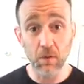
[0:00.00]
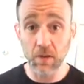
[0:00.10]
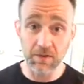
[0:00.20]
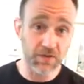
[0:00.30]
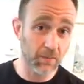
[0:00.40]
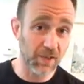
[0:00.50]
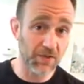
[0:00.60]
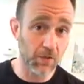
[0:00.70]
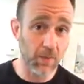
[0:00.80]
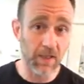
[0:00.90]
Will somebody
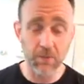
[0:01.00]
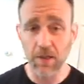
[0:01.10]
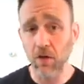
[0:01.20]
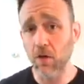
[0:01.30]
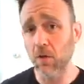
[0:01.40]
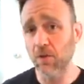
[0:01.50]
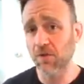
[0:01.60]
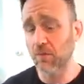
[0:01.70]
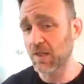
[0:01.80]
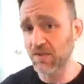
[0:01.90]
still pass my guard? Will
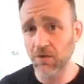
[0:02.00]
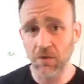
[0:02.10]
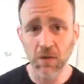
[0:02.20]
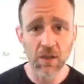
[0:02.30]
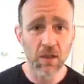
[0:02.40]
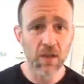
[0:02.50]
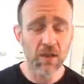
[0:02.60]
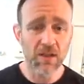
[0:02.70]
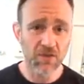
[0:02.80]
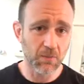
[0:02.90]
somebody still
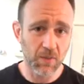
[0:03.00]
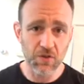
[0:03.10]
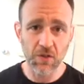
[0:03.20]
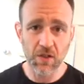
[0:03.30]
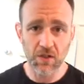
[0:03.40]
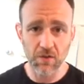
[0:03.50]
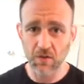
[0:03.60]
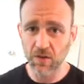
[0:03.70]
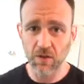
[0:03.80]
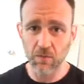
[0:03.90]
get a submission,
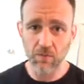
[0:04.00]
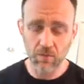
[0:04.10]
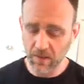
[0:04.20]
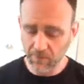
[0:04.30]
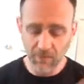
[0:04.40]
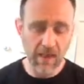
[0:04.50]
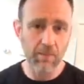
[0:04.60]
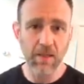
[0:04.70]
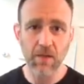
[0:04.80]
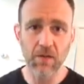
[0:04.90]
or like
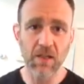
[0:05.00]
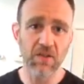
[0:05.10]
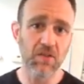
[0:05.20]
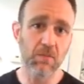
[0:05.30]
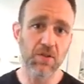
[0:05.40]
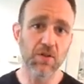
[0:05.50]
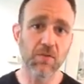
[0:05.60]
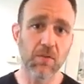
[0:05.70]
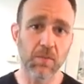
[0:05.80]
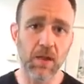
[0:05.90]
flatten me out and get a
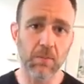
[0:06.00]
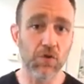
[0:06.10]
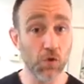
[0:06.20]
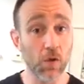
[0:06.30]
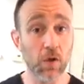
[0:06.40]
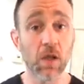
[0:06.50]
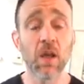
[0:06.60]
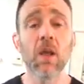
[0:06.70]
submission from top? Sure.